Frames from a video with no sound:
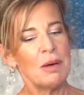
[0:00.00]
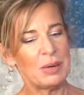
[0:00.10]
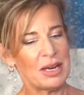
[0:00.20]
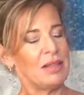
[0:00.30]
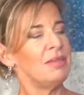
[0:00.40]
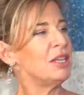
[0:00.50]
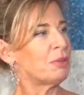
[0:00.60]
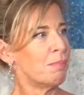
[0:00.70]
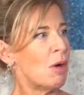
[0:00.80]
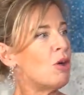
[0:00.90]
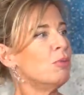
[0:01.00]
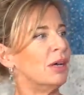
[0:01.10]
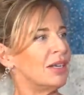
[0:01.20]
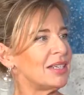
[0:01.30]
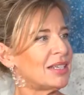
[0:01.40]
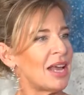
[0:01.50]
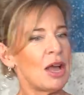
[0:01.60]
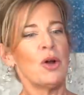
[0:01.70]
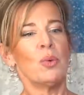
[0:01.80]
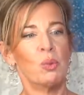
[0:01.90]
But in this moment,
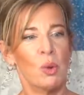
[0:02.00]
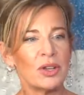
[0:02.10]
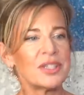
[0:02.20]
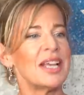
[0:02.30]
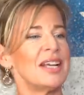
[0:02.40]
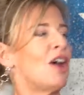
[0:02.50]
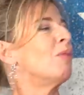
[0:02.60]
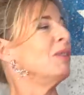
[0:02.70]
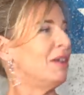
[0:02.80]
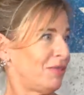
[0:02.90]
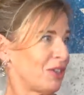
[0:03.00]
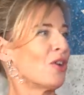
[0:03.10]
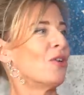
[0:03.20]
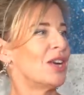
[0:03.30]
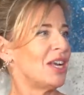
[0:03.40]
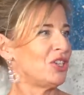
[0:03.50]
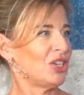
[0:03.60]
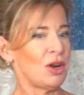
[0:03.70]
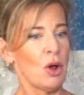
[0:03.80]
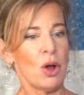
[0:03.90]
was it an uplift, the
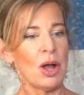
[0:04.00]
coronation?